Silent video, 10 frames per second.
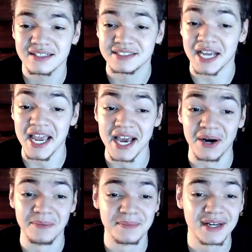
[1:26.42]

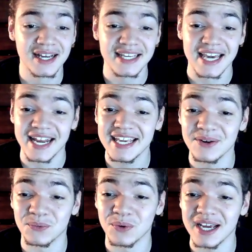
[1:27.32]
Damn. Yeah, they
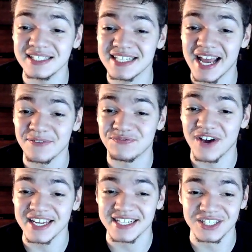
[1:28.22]
get right to that
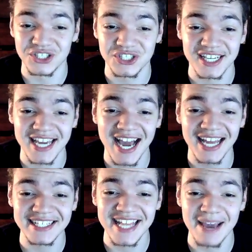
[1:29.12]
fighting and shit.
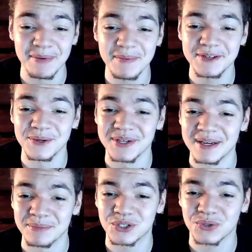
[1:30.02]
God damn, he be doing
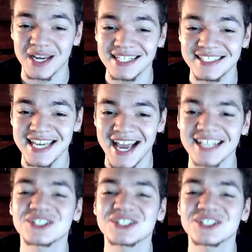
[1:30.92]
them crazy ass